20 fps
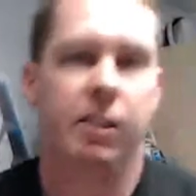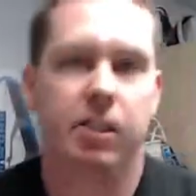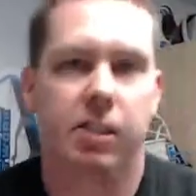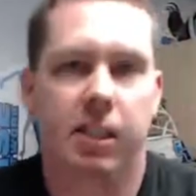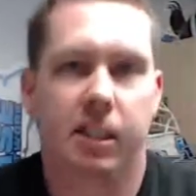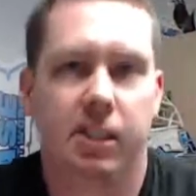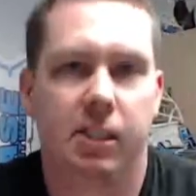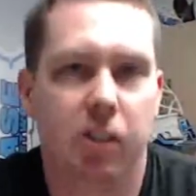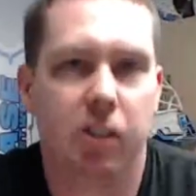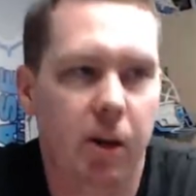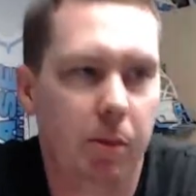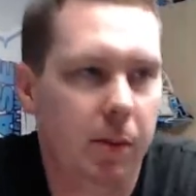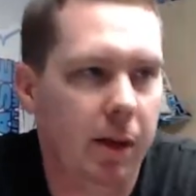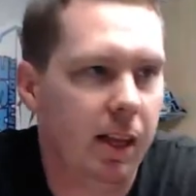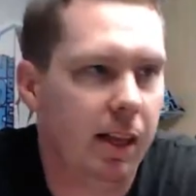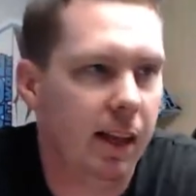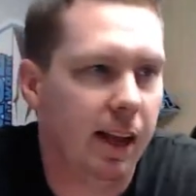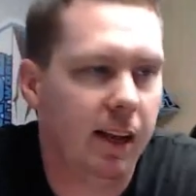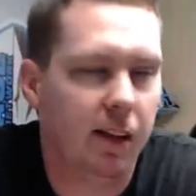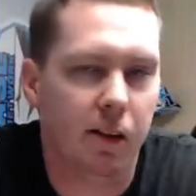it's going to be
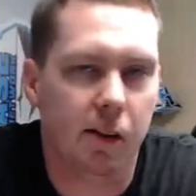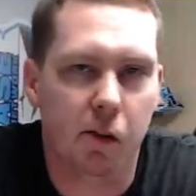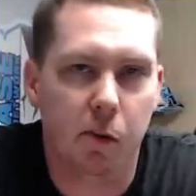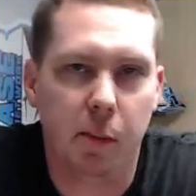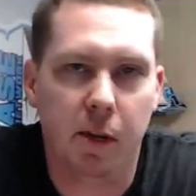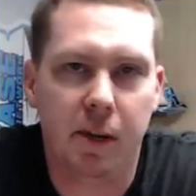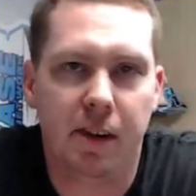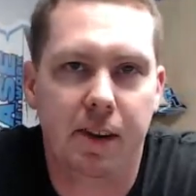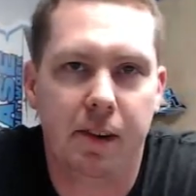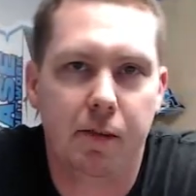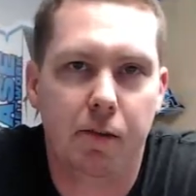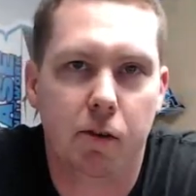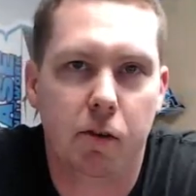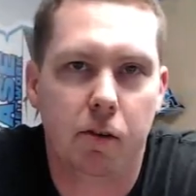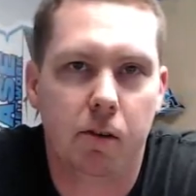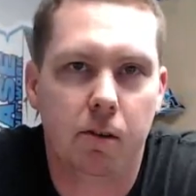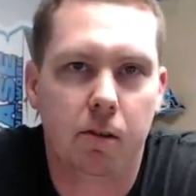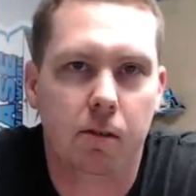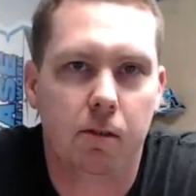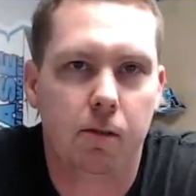like a little bit difficult
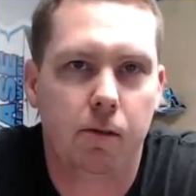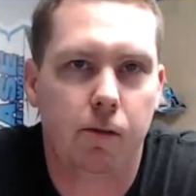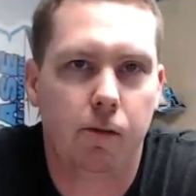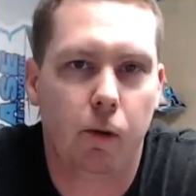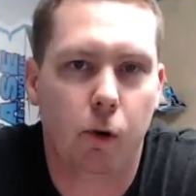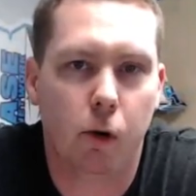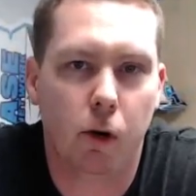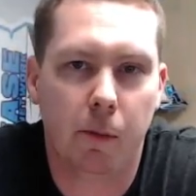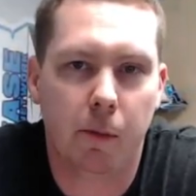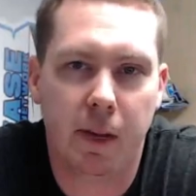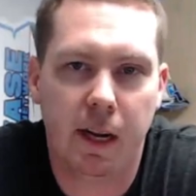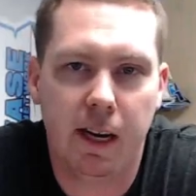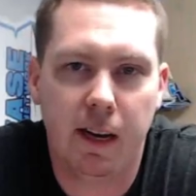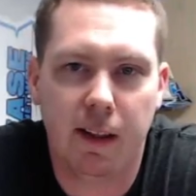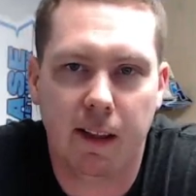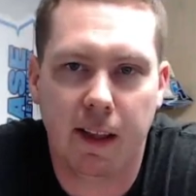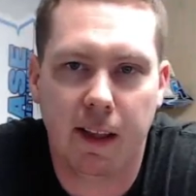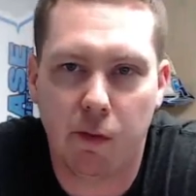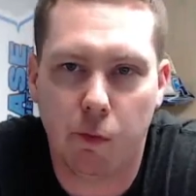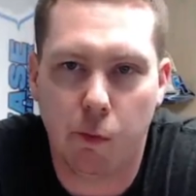for me to
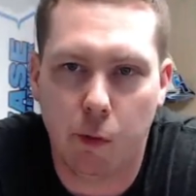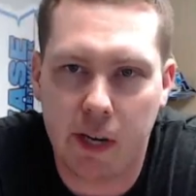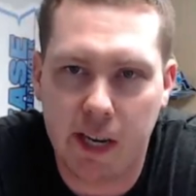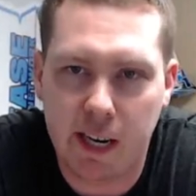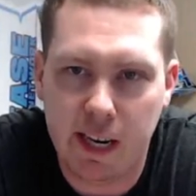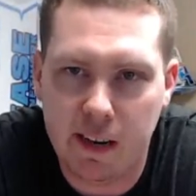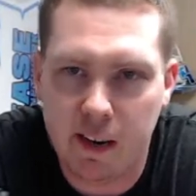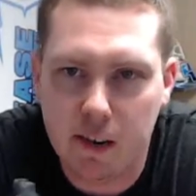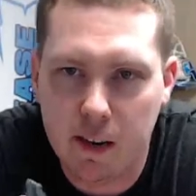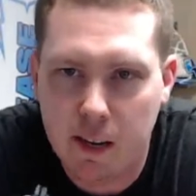like read